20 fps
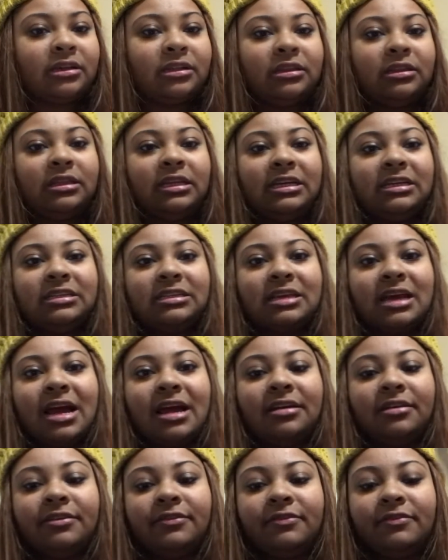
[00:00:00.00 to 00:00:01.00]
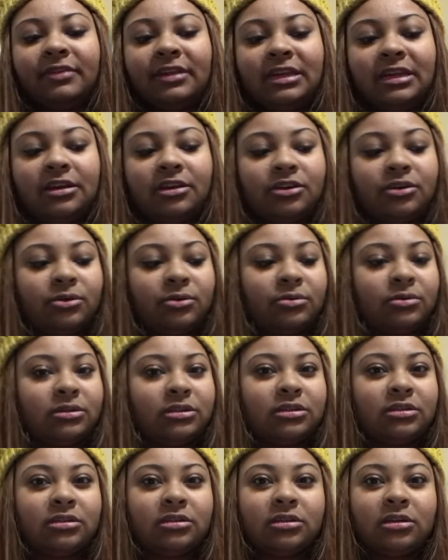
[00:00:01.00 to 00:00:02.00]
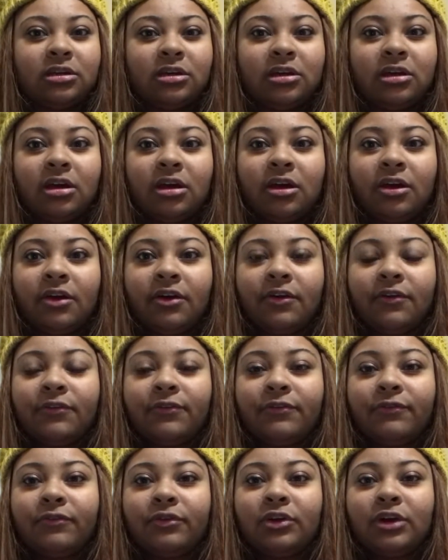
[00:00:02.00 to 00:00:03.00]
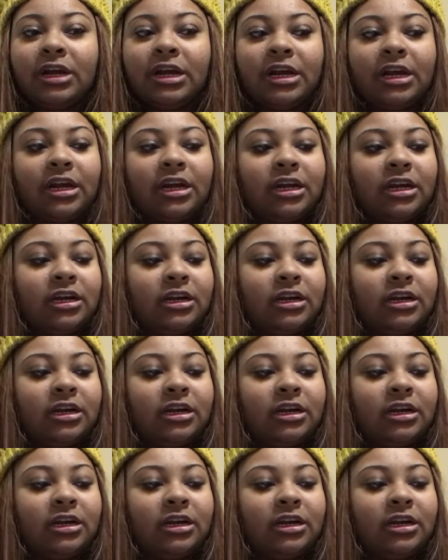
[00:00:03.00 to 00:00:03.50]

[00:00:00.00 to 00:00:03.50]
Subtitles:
these kind of videos for